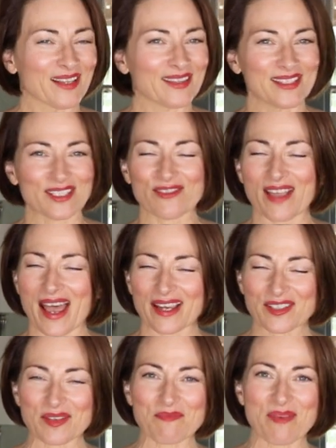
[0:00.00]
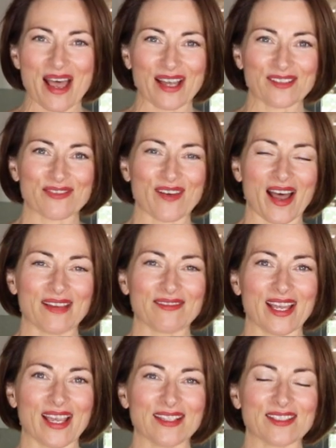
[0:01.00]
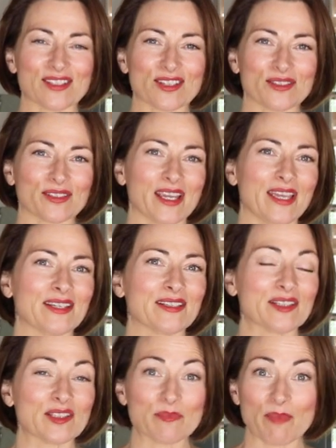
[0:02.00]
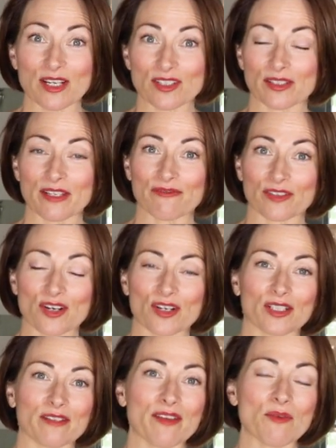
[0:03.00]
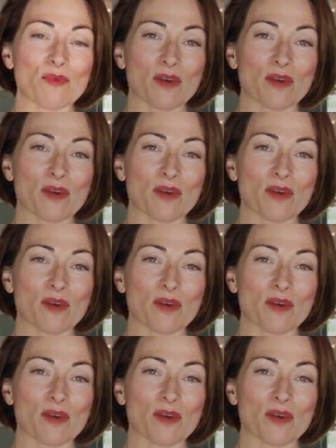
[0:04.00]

This action packed five days is created especially for curvy